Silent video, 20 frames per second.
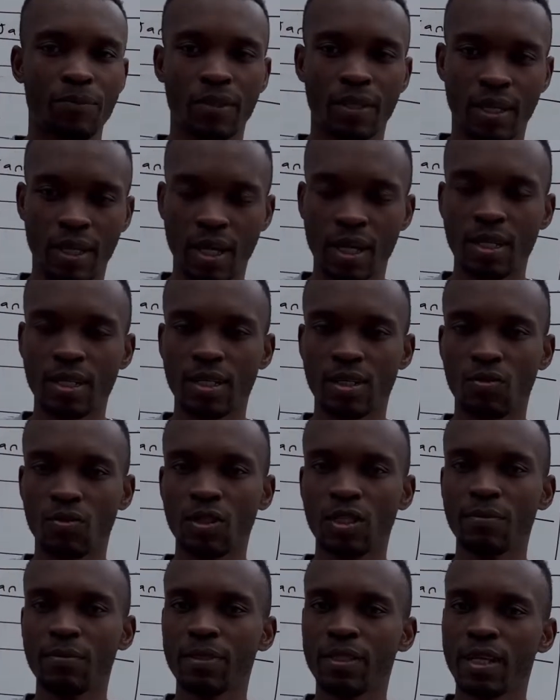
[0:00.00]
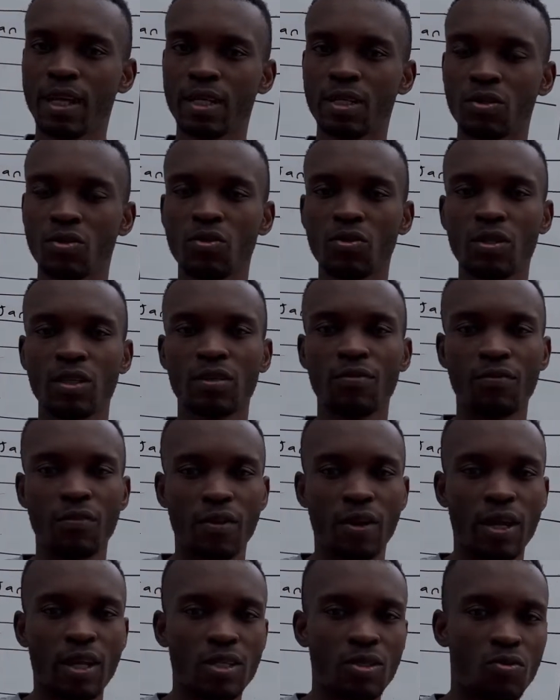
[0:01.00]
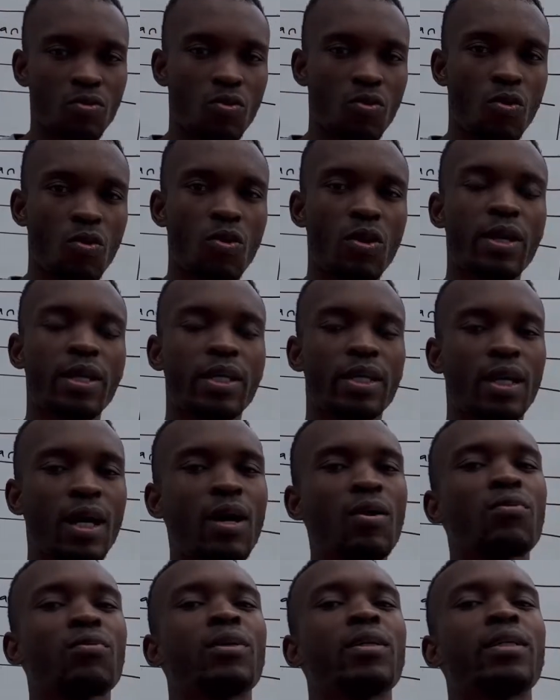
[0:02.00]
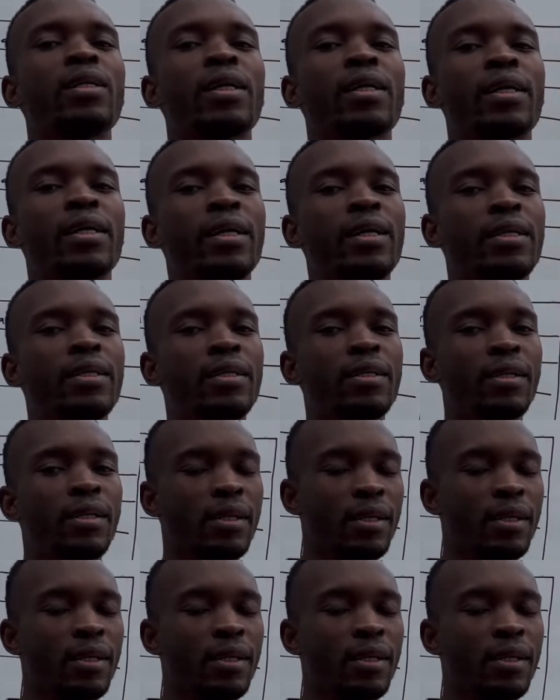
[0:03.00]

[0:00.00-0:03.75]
credit, which means that no need for us to go and calculate again